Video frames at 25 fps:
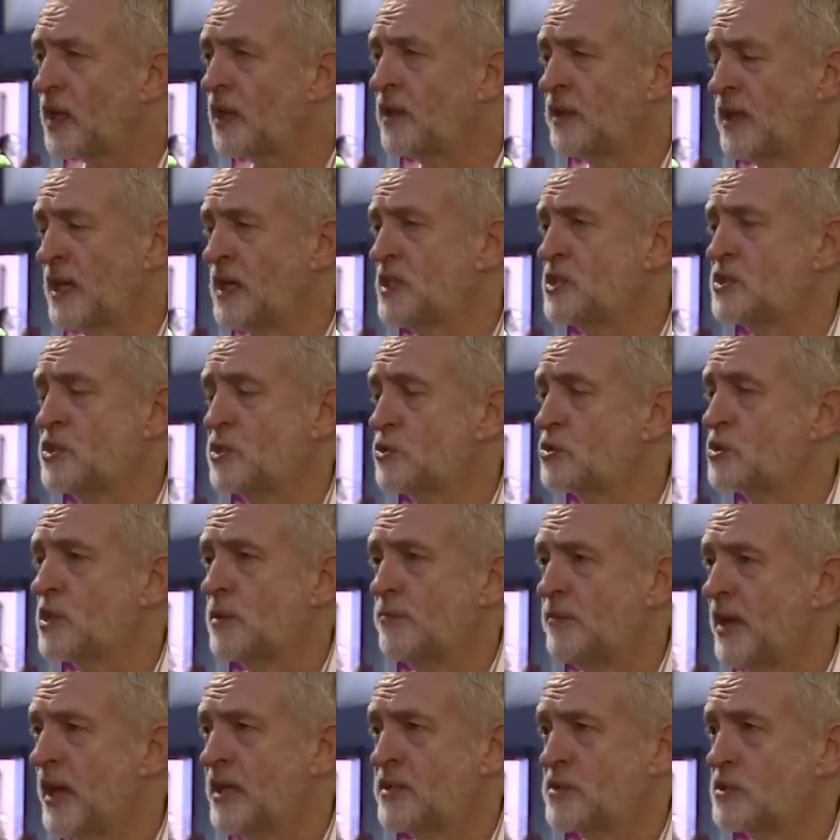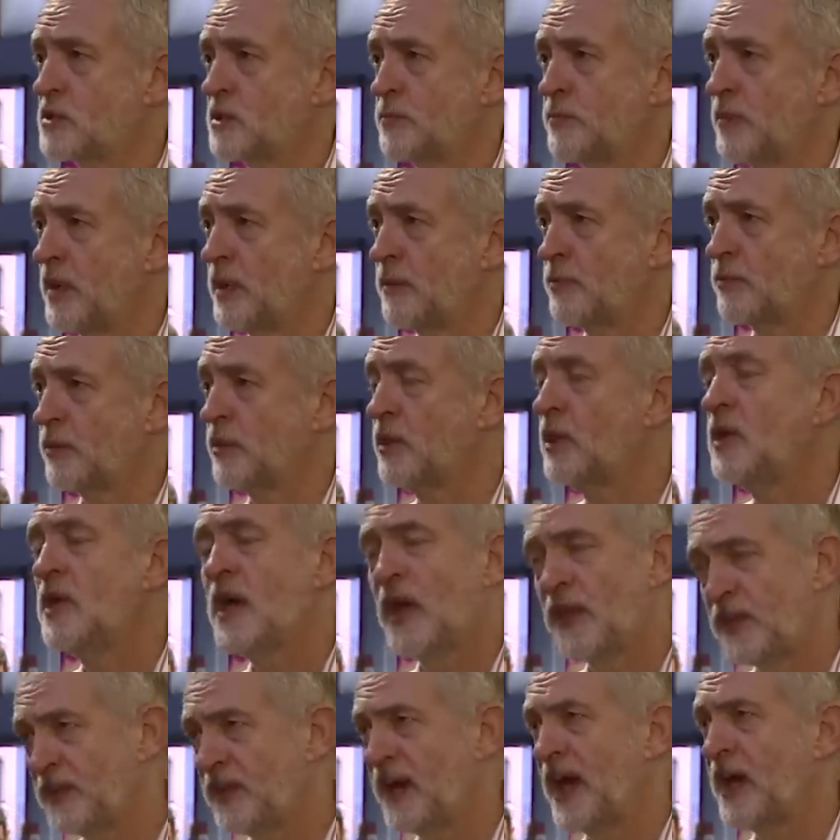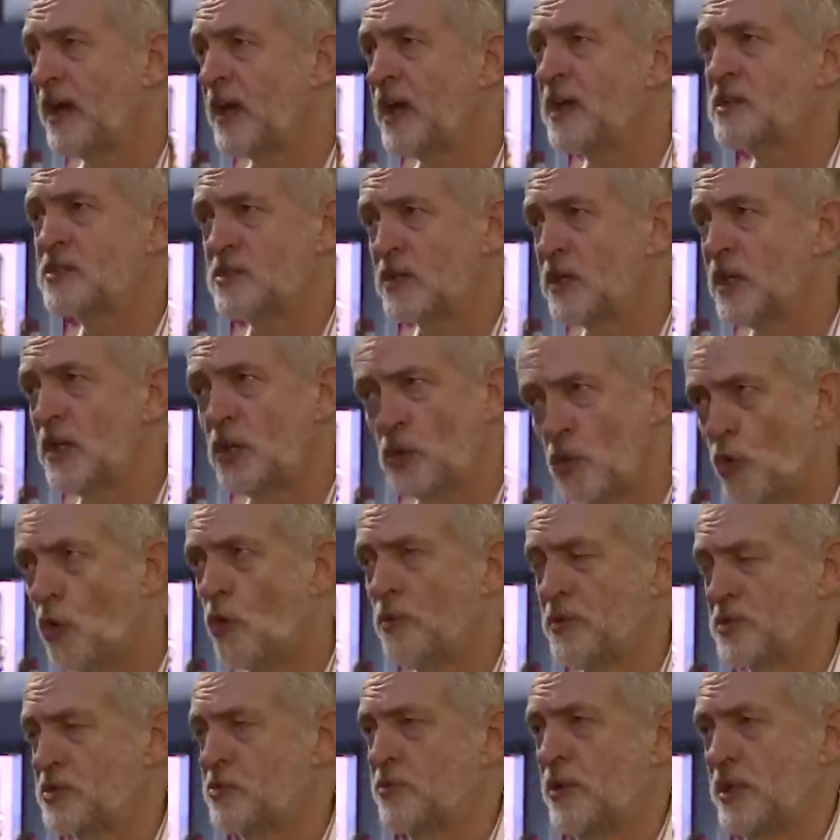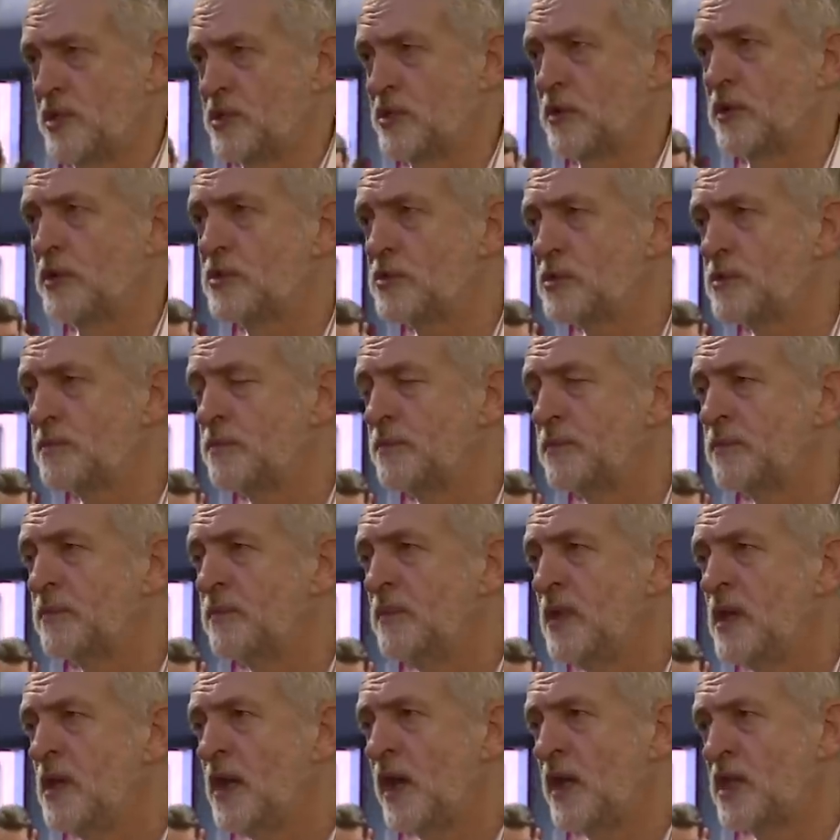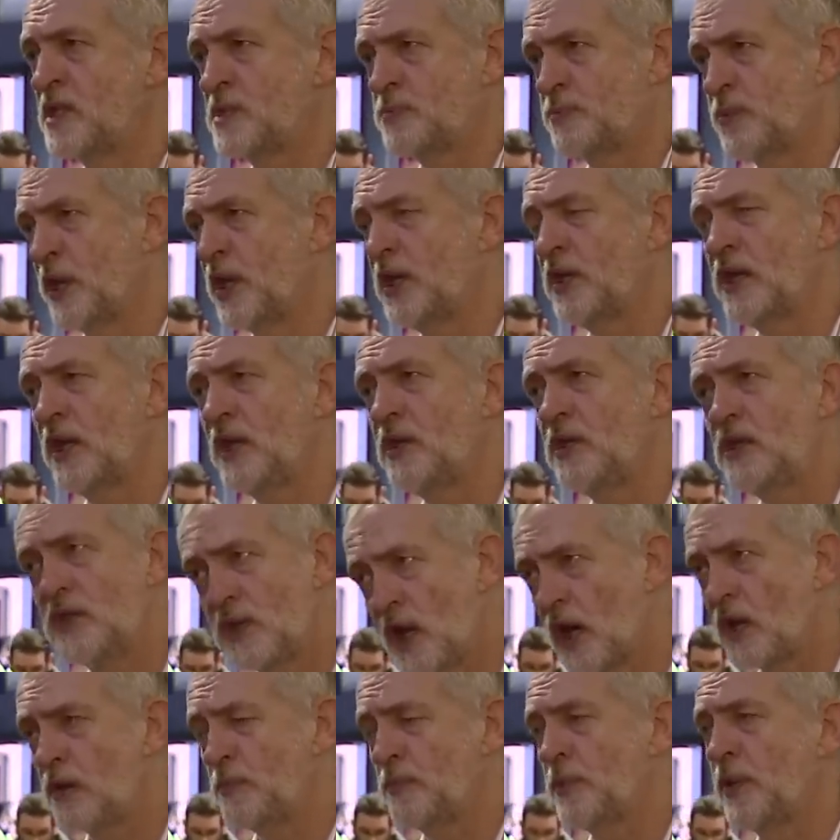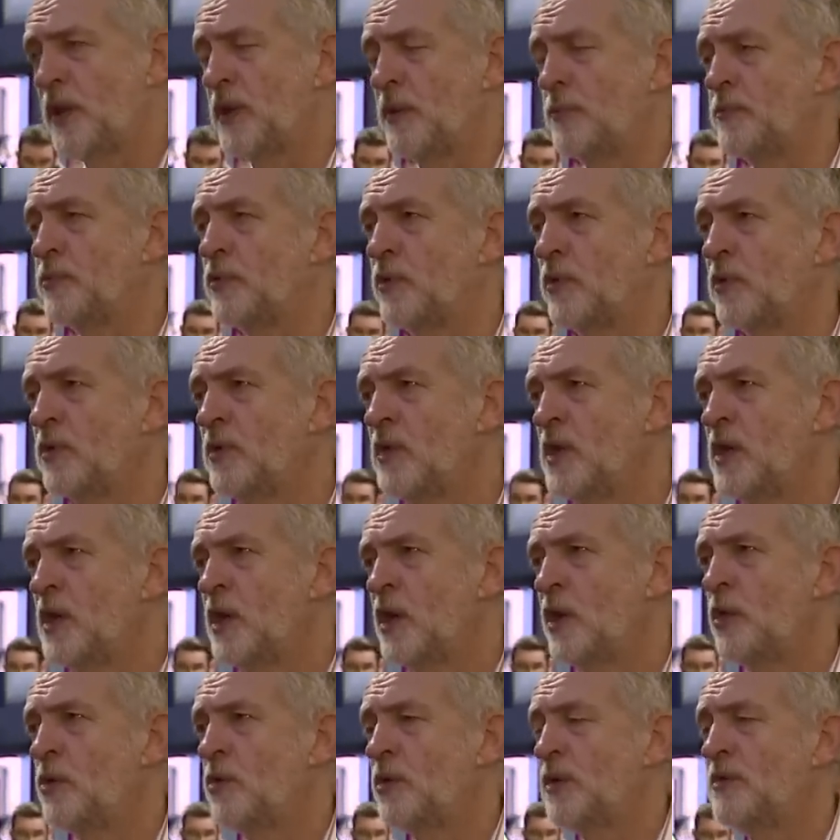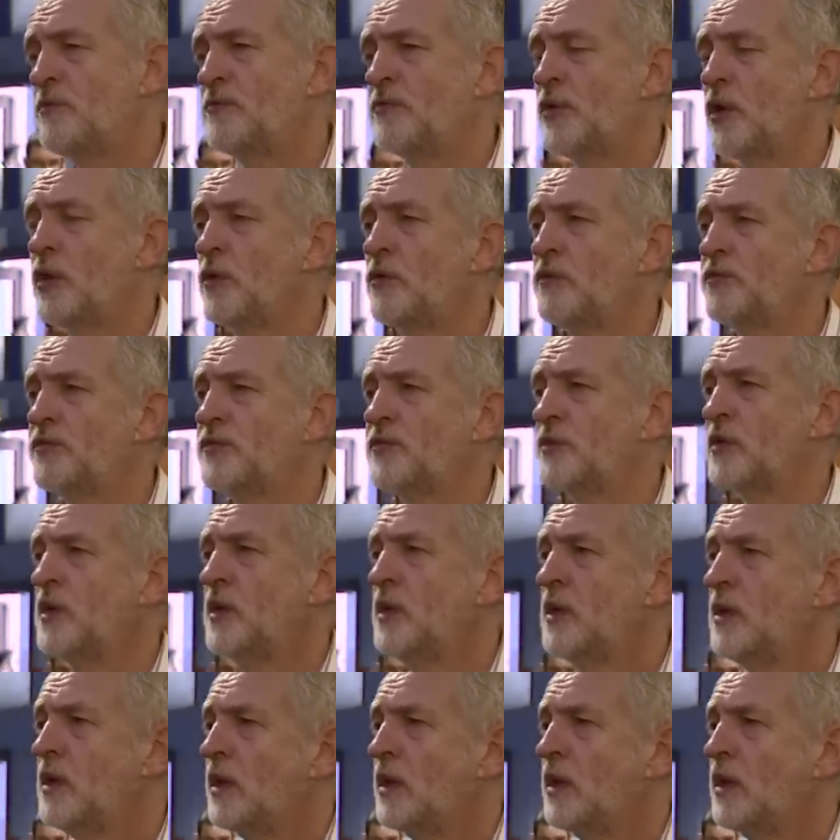the issues that matter to people, and that has an enormous resonance. And it's bringing in young people who are involved